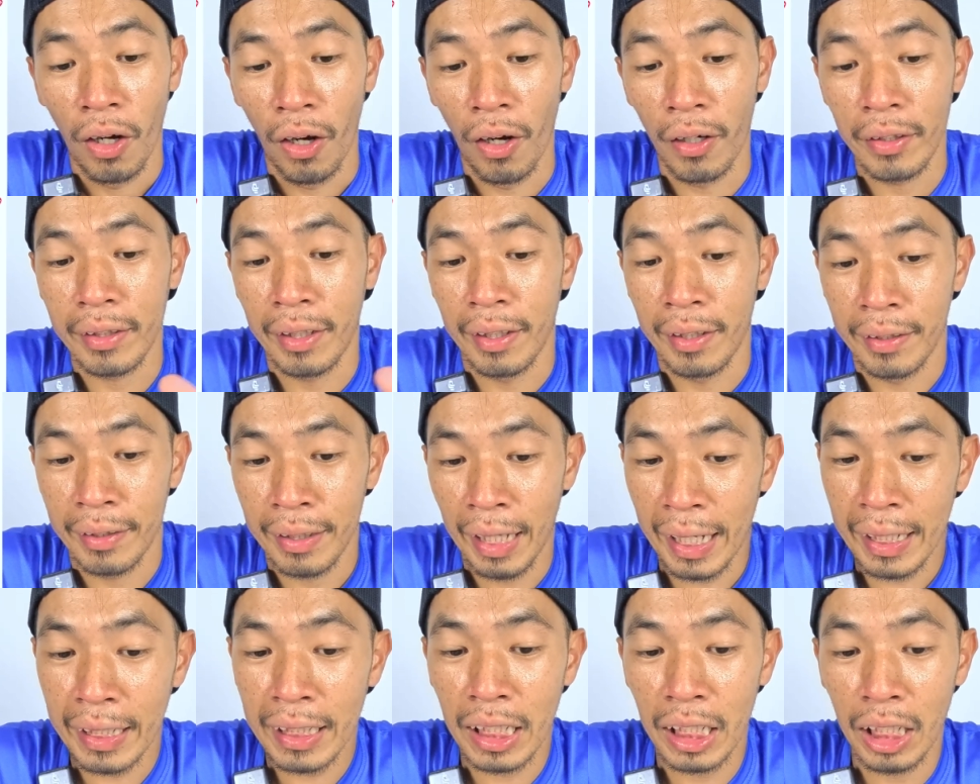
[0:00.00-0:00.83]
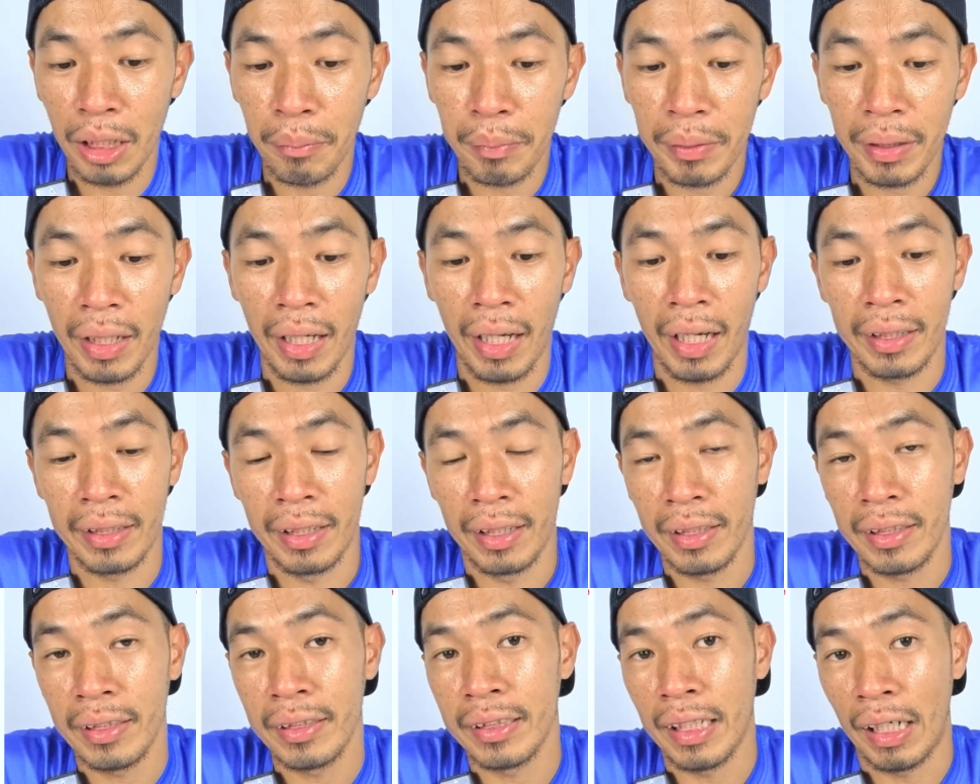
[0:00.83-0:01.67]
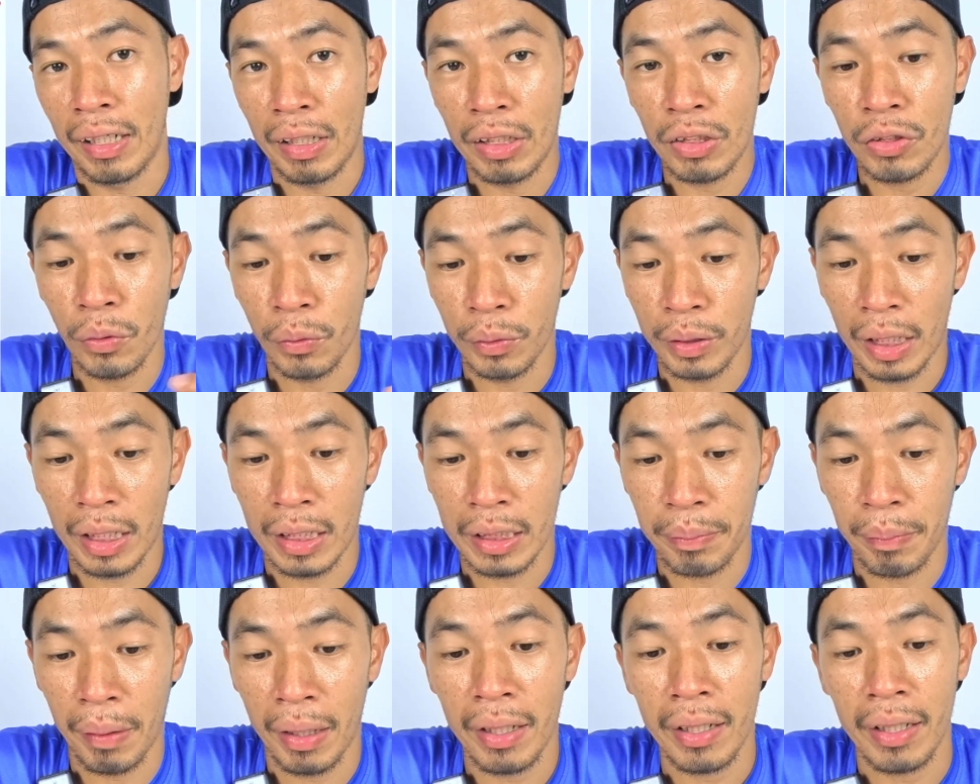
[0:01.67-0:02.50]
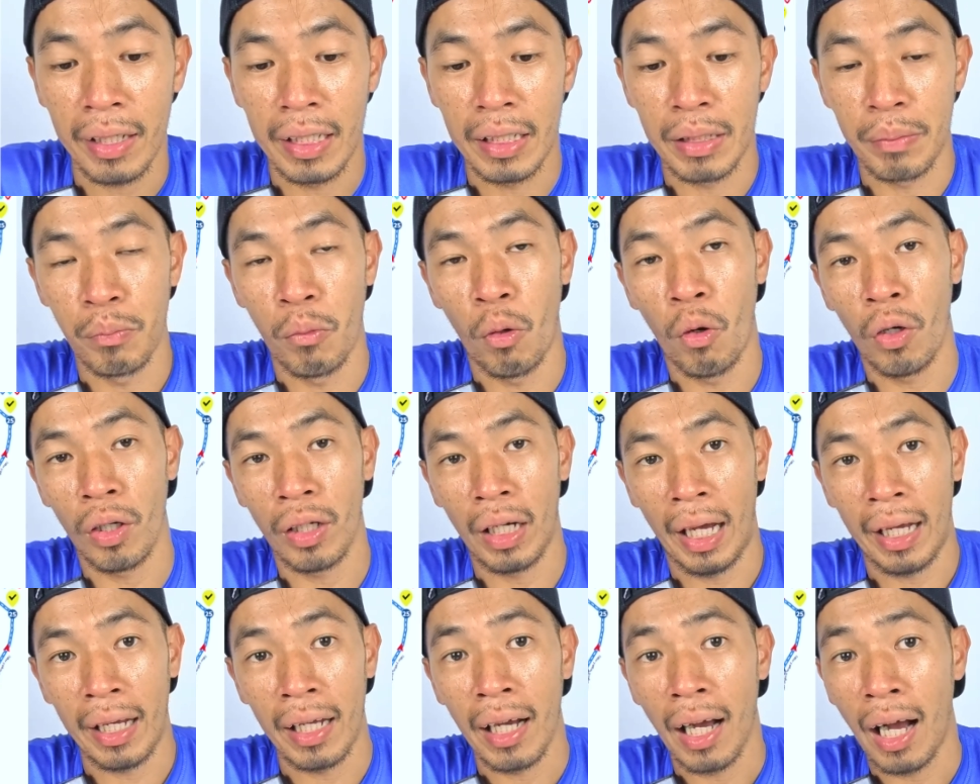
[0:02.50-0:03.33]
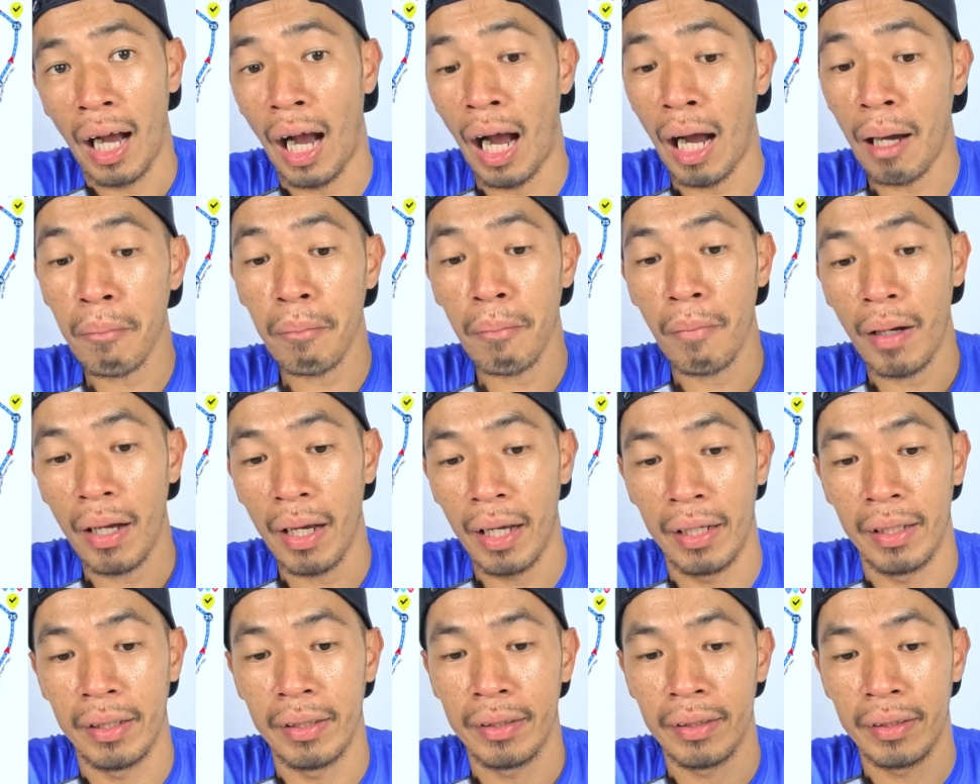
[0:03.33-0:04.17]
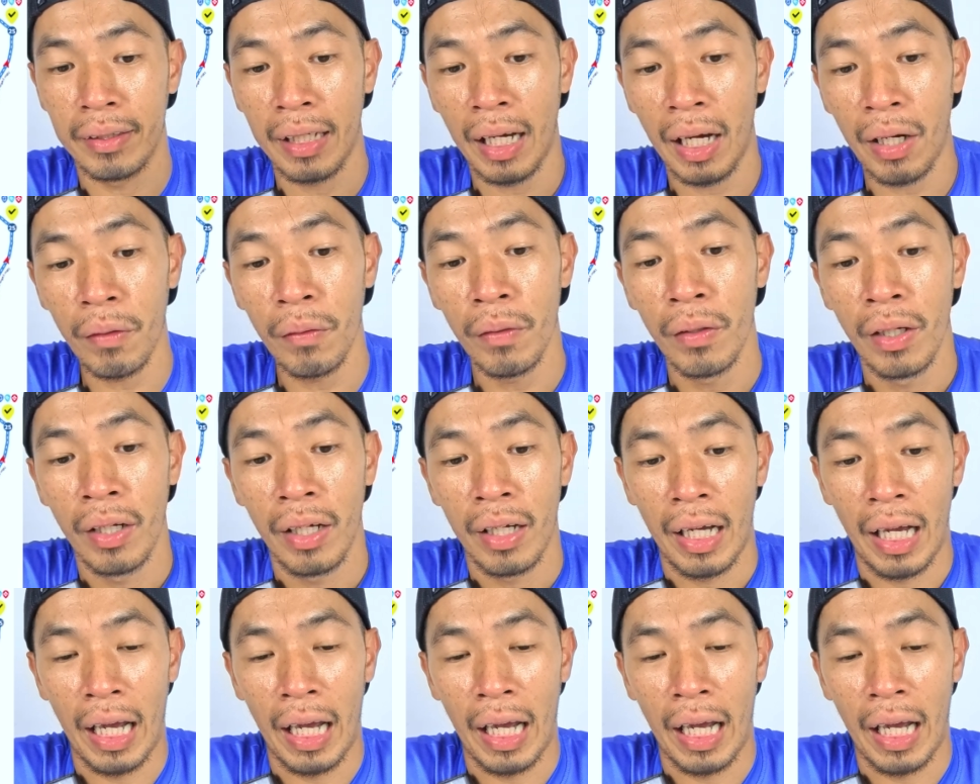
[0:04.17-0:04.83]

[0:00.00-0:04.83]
On the 9th kilometer at the Jalan Sultan Ismail, is more like up and down.